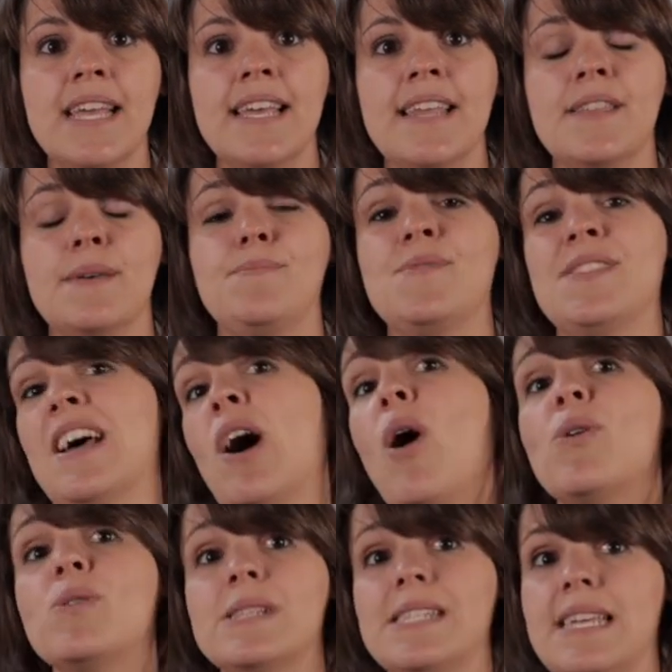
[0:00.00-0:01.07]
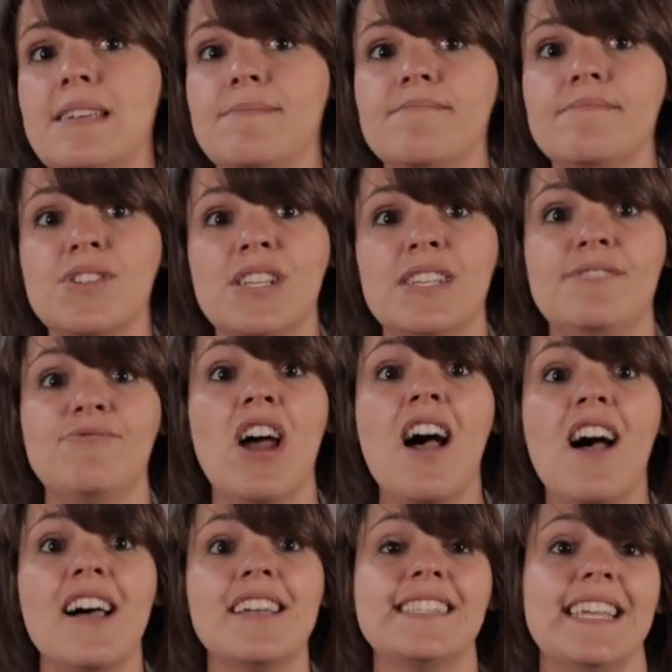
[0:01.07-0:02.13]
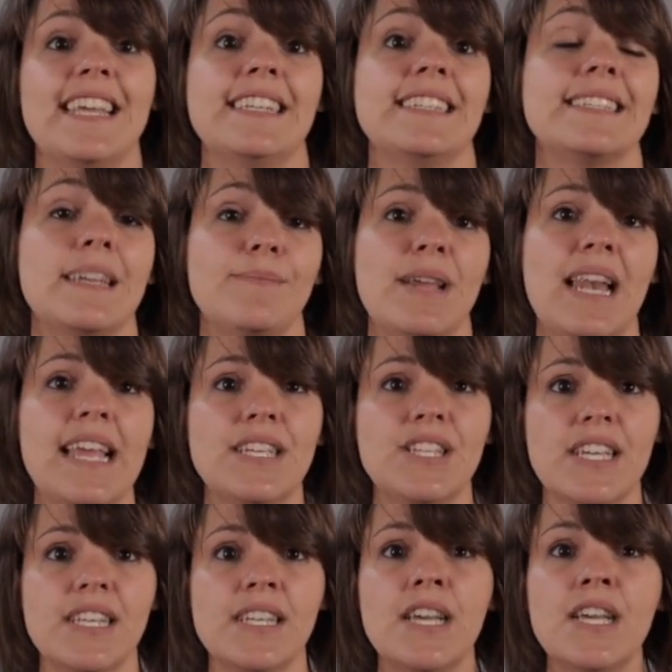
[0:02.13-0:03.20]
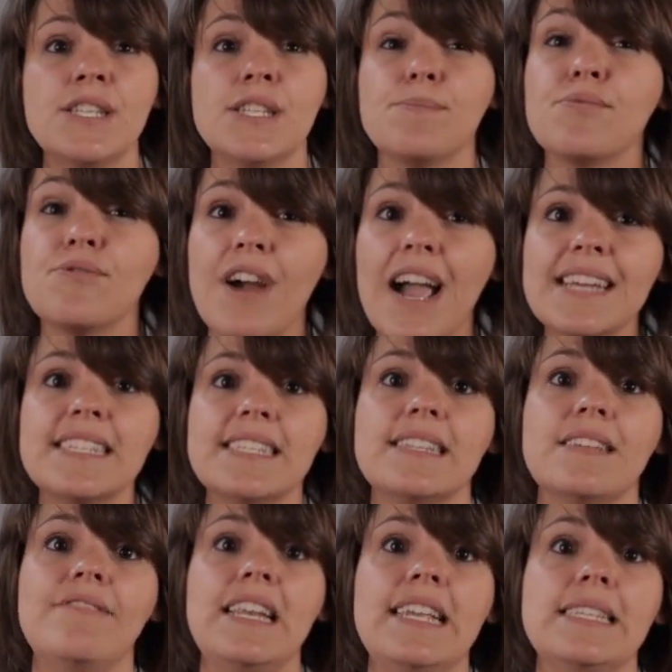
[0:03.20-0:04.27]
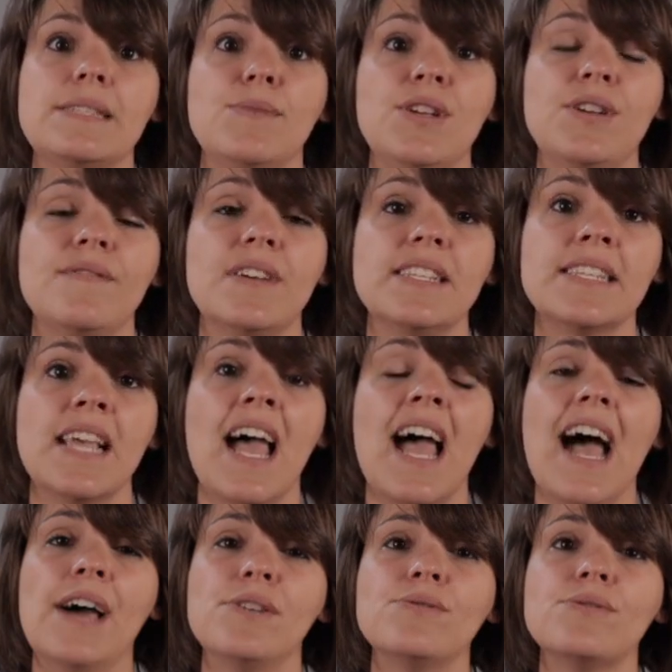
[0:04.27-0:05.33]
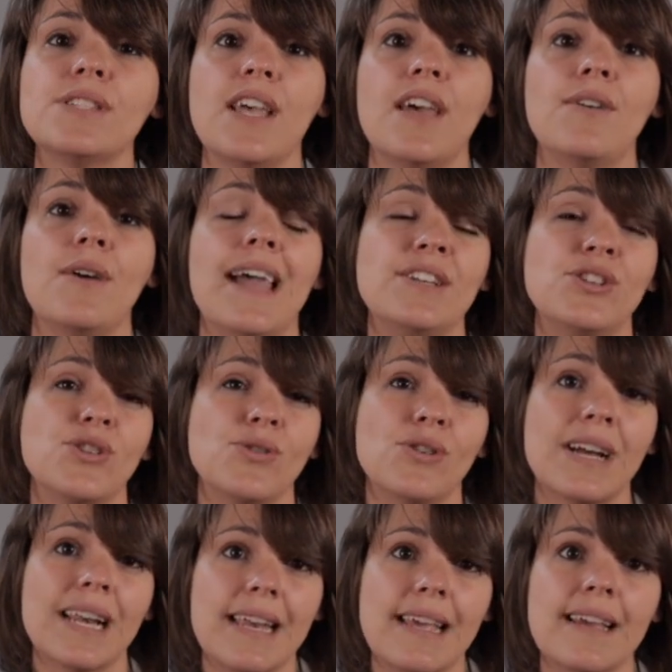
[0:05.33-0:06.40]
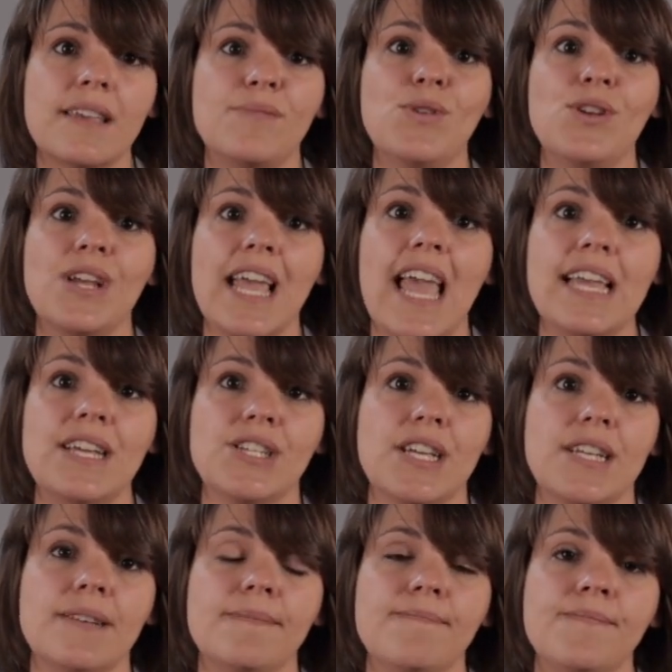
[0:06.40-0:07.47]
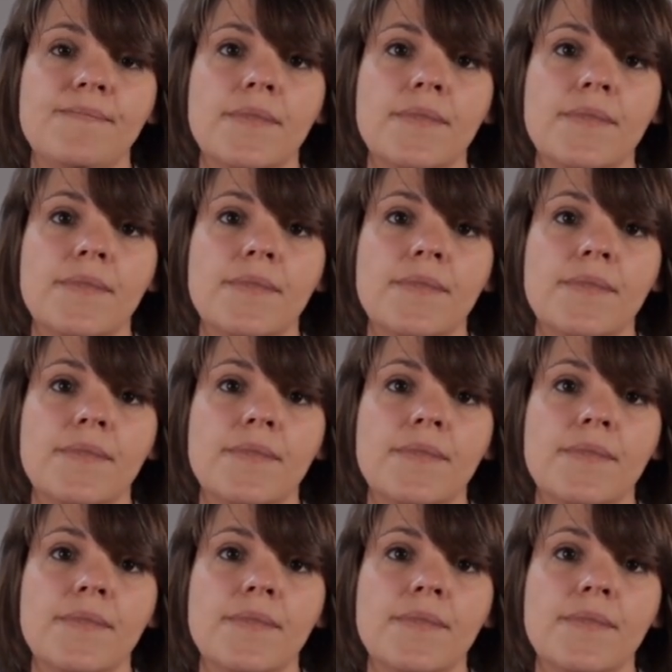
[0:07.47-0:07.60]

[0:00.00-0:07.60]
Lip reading: The whole team should rehearse in simulation to practice the release manoeuvres and also ensure clear communication.